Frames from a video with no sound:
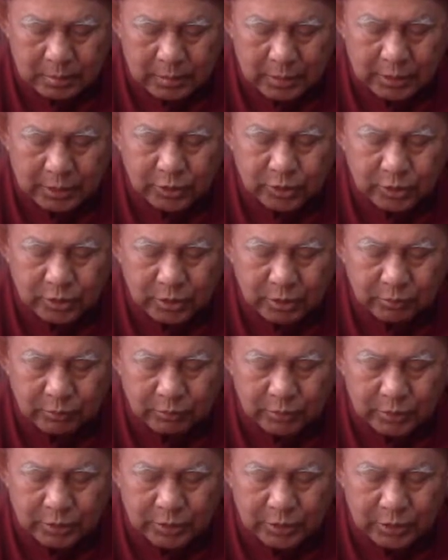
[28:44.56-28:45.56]
That's the
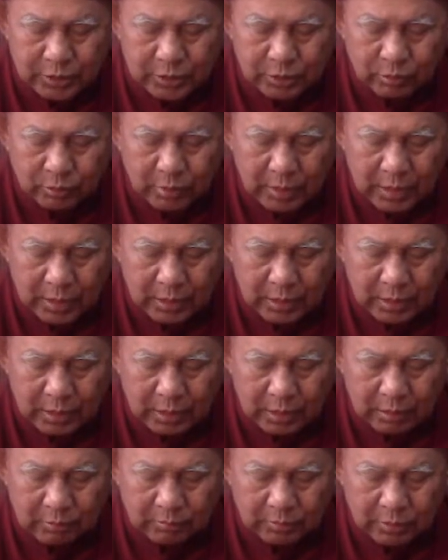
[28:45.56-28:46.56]
reason you are
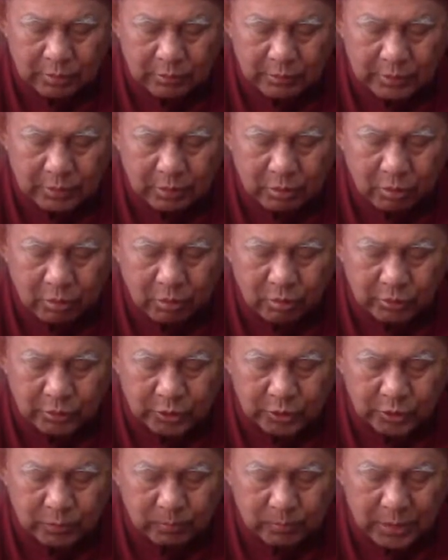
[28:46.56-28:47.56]
encountering all
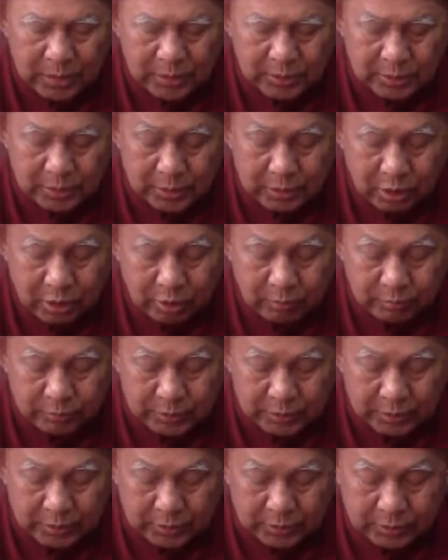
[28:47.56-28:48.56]
these pleasant
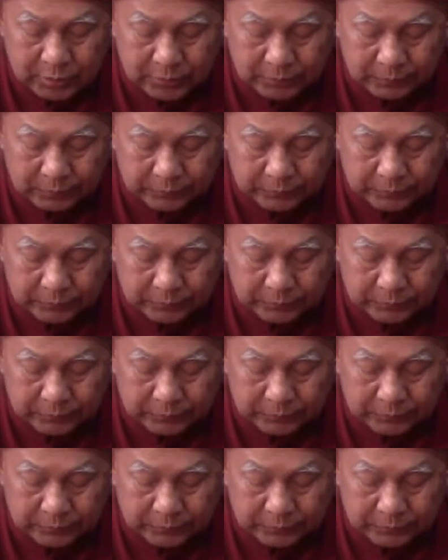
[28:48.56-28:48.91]
objects.